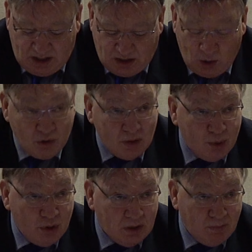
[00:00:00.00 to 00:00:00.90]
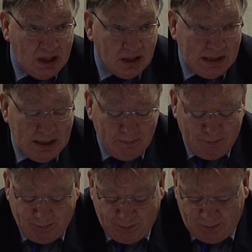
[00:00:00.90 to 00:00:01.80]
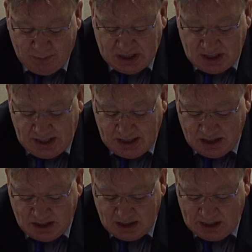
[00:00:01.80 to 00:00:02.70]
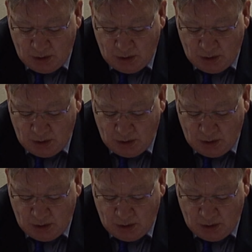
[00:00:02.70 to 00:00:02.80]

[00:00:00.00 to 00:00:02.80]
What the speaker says: So to put it bluntly, besides